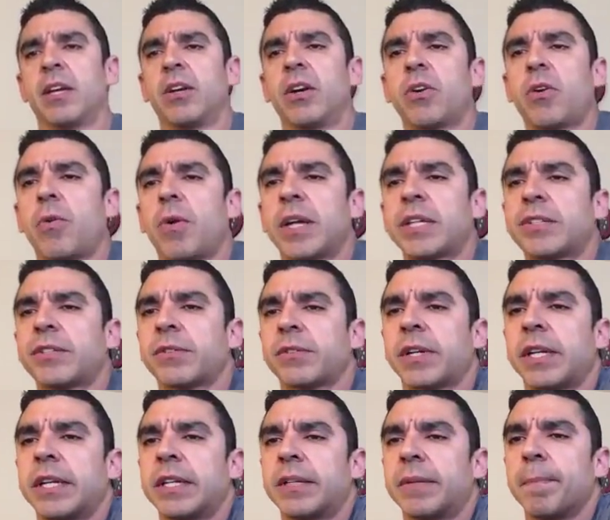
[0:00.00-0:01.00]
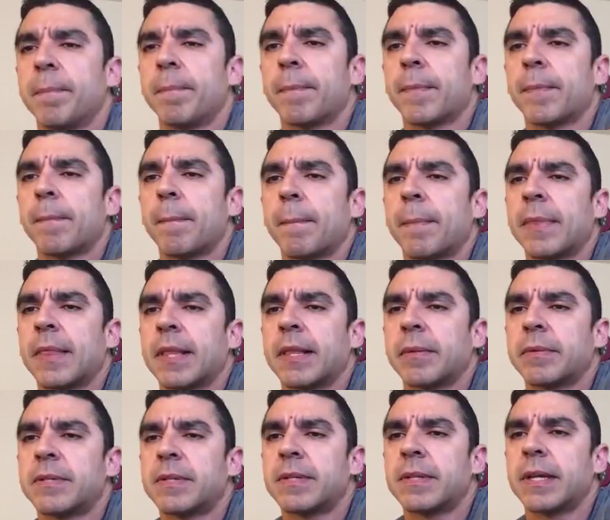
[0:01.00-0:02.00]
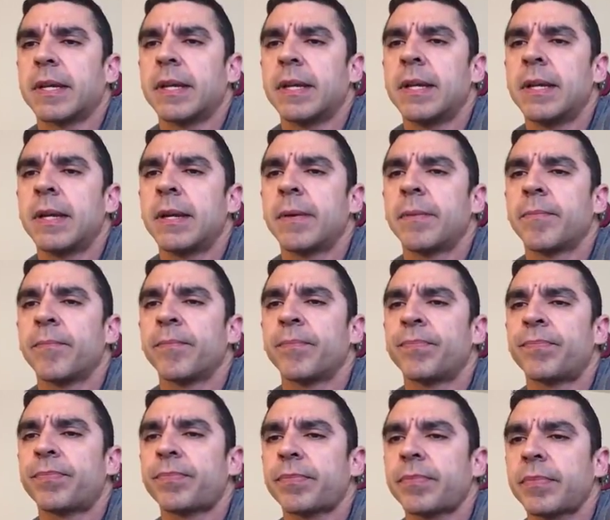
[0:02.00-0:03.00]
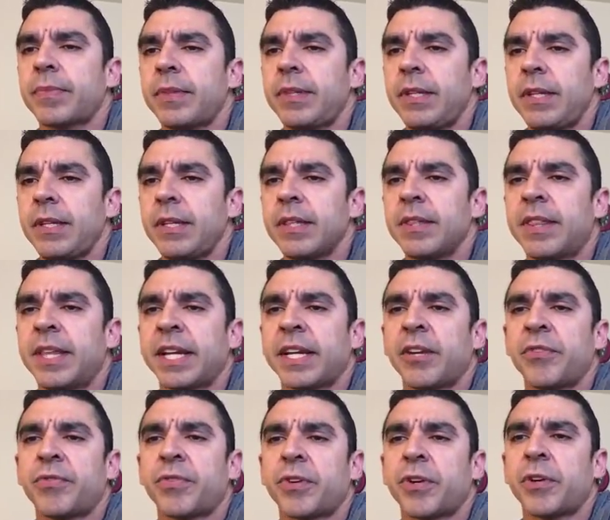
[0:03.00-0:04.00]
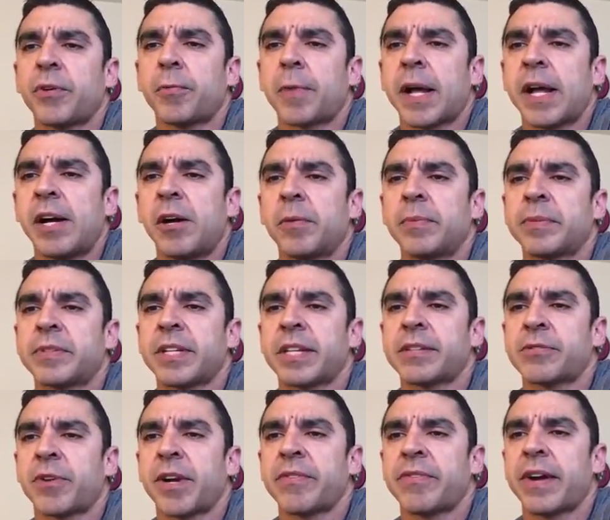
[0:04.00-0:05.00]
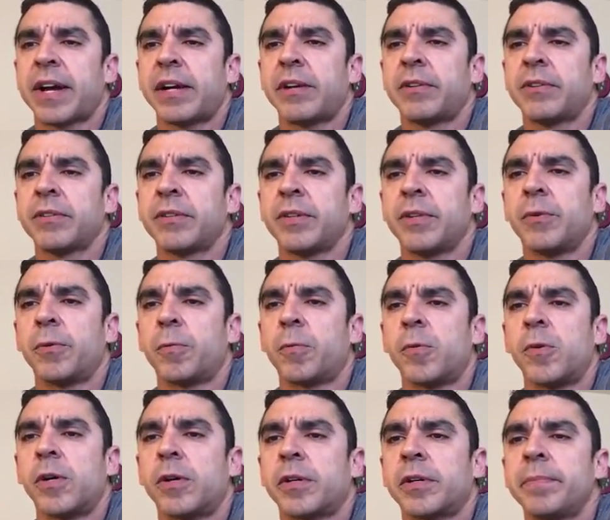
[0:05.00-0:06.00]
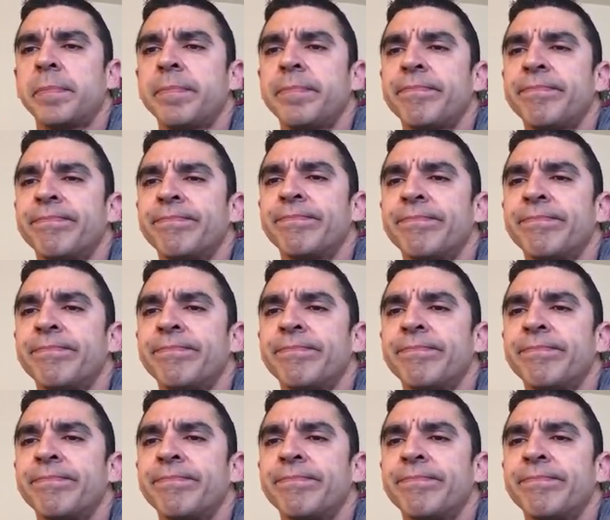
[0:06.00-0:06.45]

Good question, kid. Let's see. Thank you for your help, says Rafael. You're welcome.